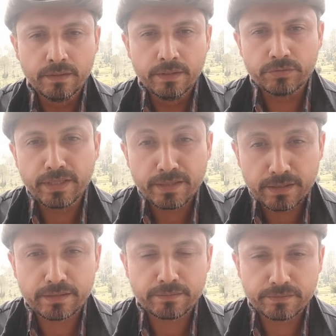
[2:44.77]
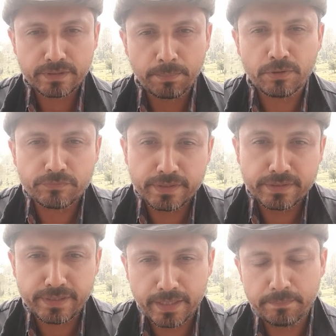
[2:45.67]
So there are a couple of
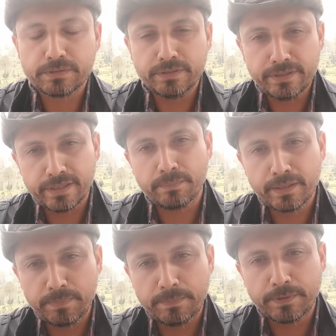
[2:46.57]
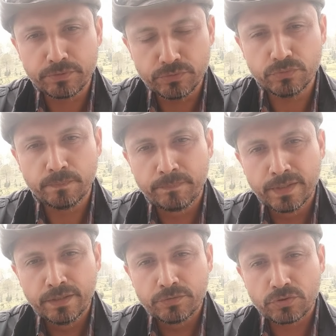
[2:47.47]
things I personally recommend people to do.
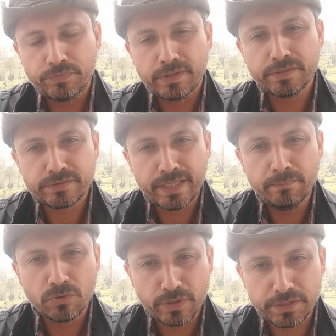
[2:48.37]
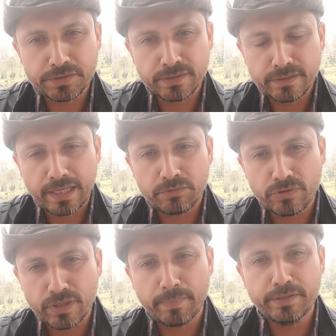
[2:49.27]
So if you're in the same location, I would
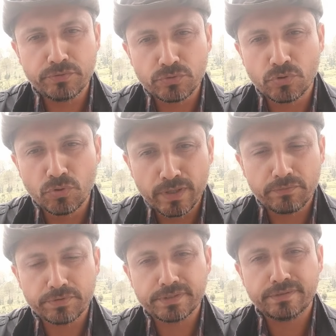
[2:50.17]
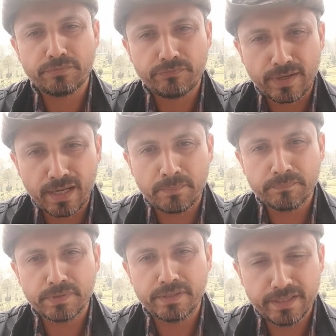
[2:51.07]
recommend you to go and visit the farm,
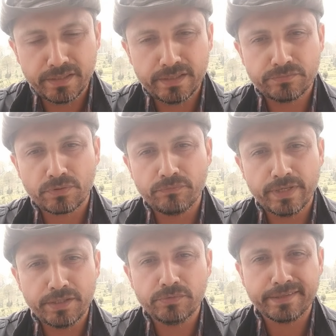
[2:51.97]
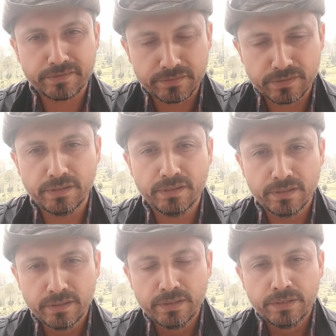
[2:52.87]
the dairies from where you get this ghee.
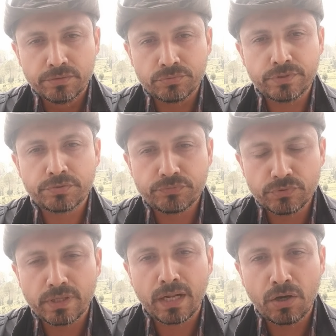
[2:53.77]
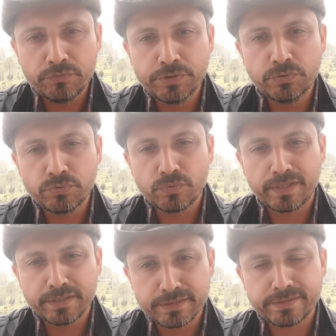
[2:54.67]
So this should allow you to
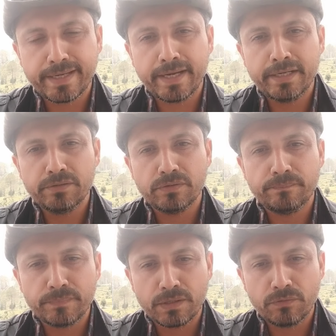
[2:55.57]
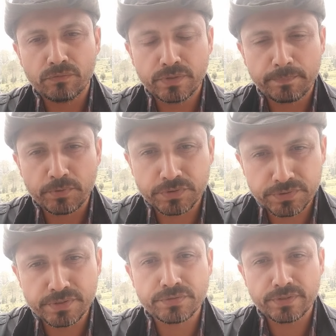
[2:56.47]
understand the
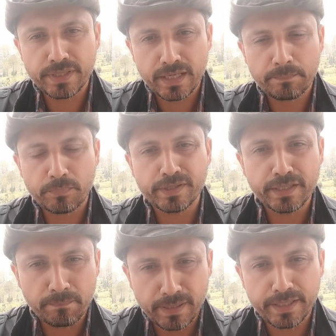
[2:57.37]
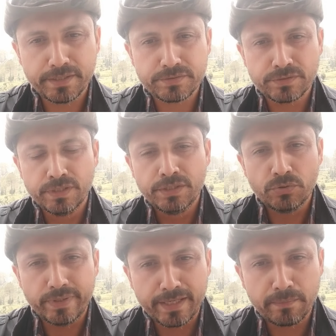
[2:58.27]
processes they are putting in place
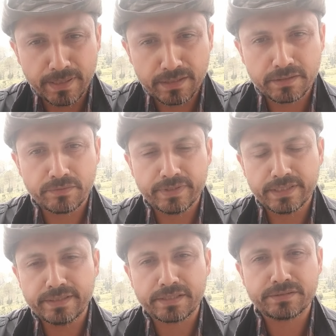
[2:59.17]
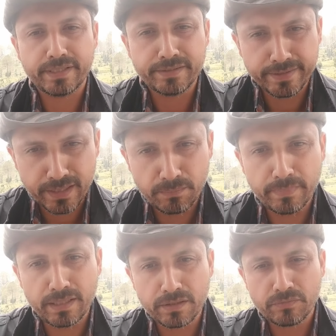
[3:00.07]
to get milk, whether that's ethical
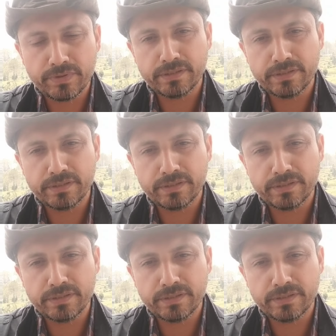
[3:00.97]
milk, whether